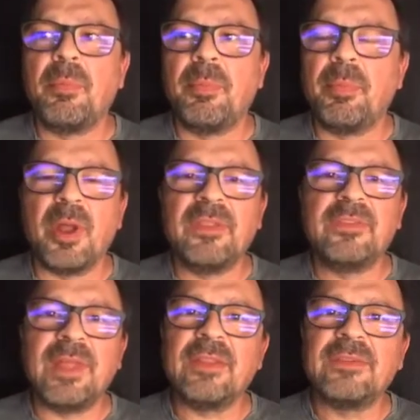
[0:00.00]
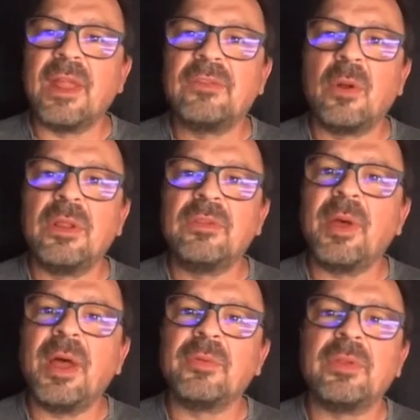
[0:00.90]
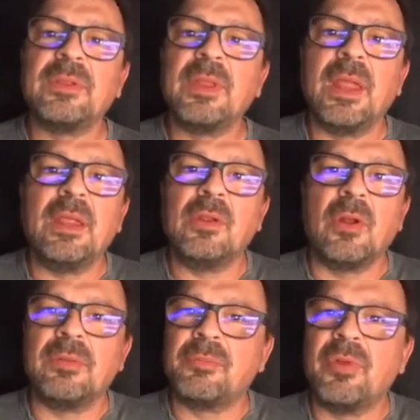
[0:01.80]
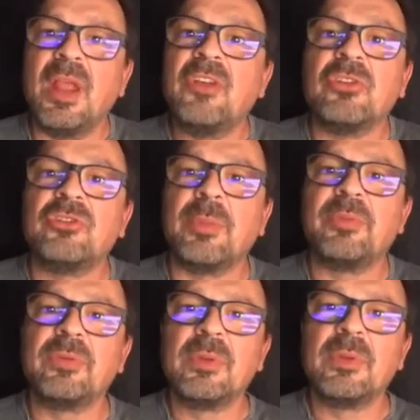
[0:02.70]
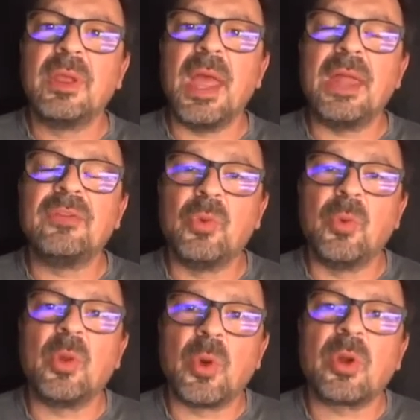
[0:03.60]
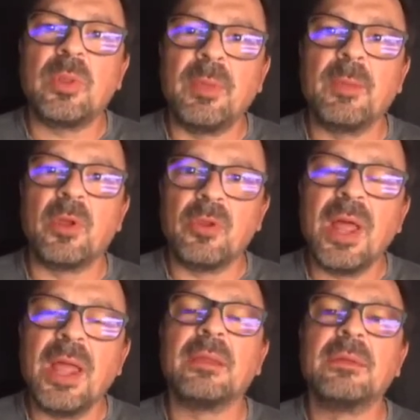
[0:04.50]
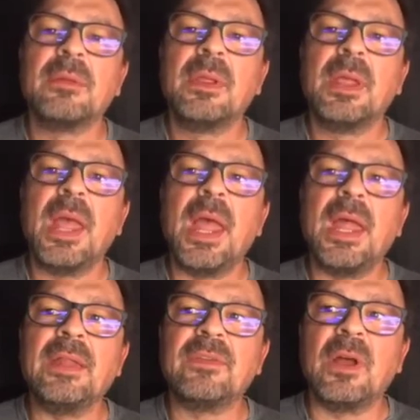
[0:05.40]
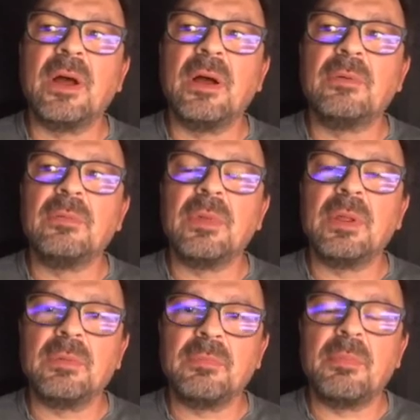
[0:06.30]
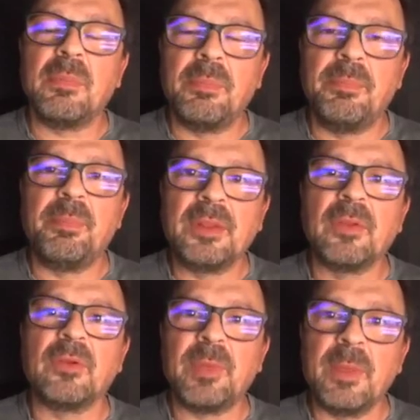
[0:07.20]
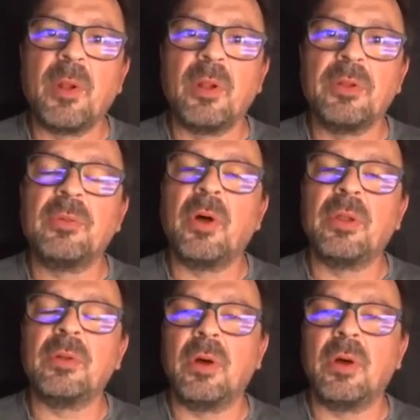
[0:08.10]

But that's all it's about. Relationships, and you want to work with people you like, and pick those people on